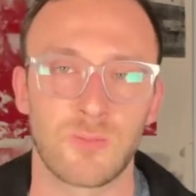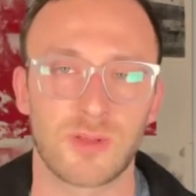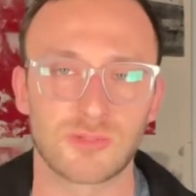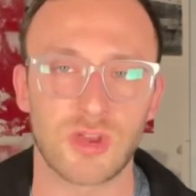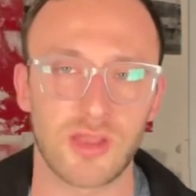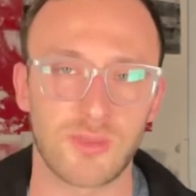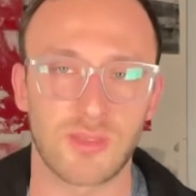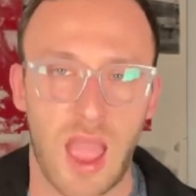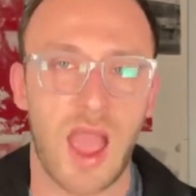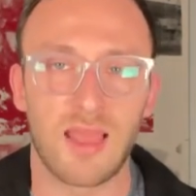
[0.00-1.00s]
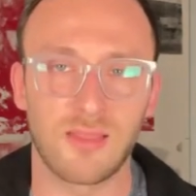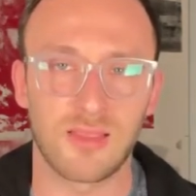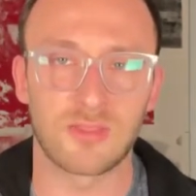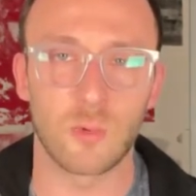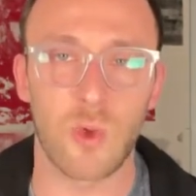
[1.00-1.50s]
but I'm trying to
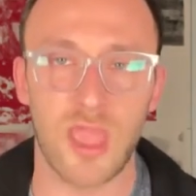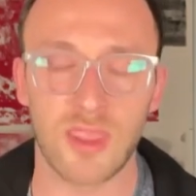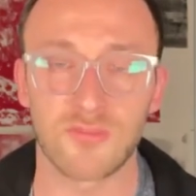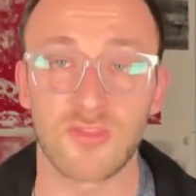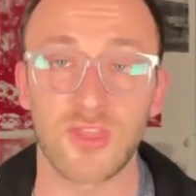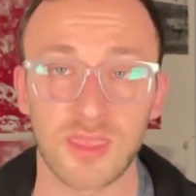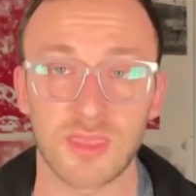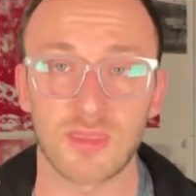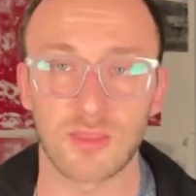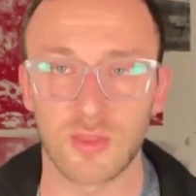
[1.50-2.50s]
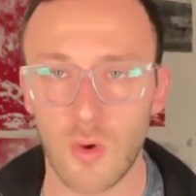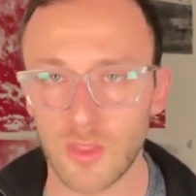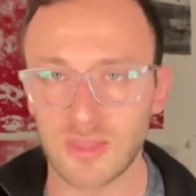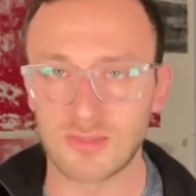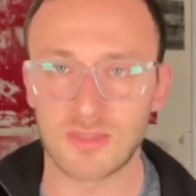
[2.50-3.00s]
highlight the way of thinking
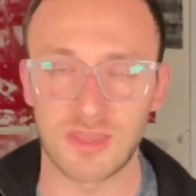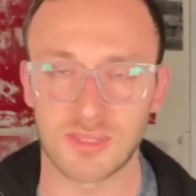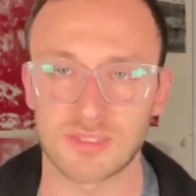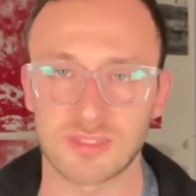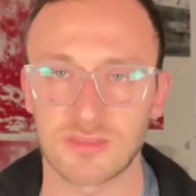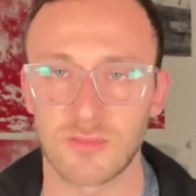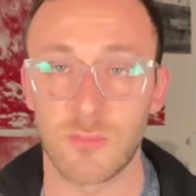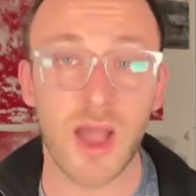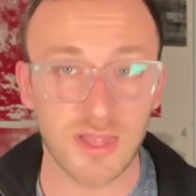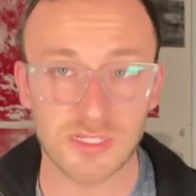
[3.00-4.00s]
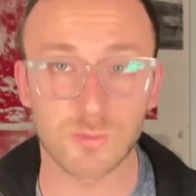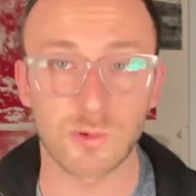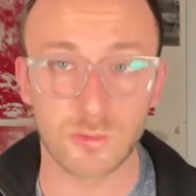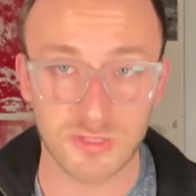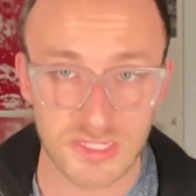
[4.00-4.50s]
going into the next
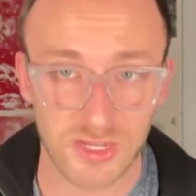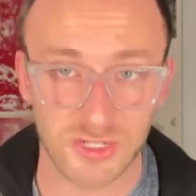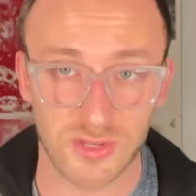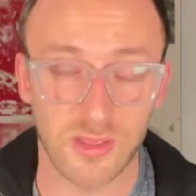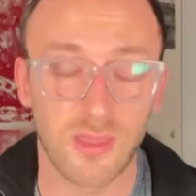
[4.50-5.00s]
possible recession.